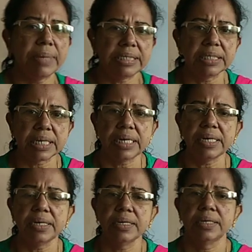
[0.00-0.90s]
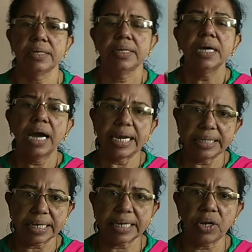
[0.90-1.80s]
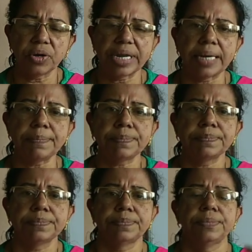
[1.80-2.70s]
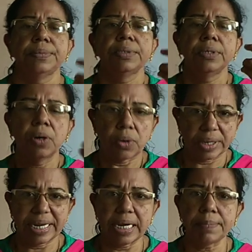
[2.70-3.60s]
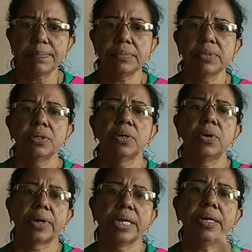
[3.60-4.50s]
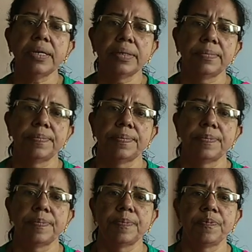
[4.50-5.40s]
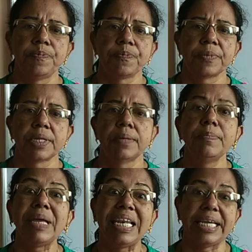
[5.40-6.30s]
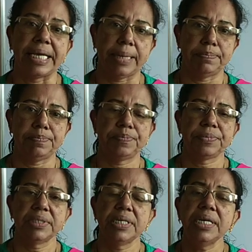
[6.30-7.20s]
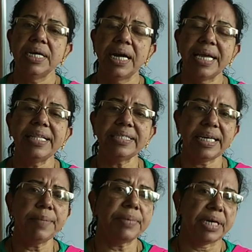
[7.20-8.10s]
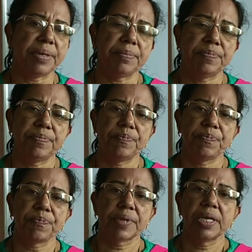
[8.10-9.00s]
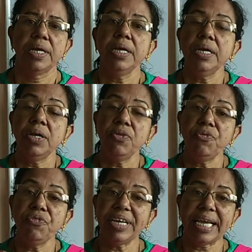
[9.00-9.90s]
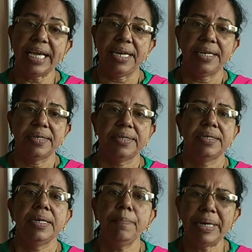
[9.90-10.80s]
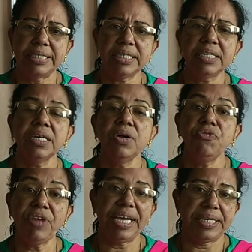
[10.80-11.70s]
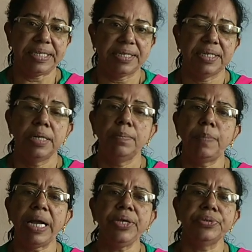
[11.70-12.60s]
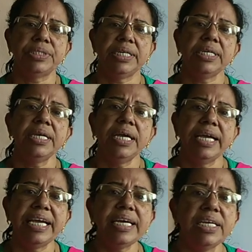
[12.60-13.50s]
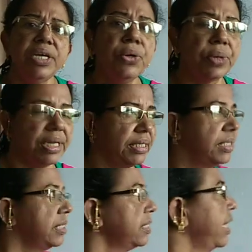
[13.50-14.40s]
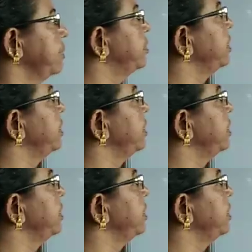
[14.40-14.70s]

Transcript: measure in either kilogram or gram or in milligram. At the same time, we can measure weight by using a unit that I am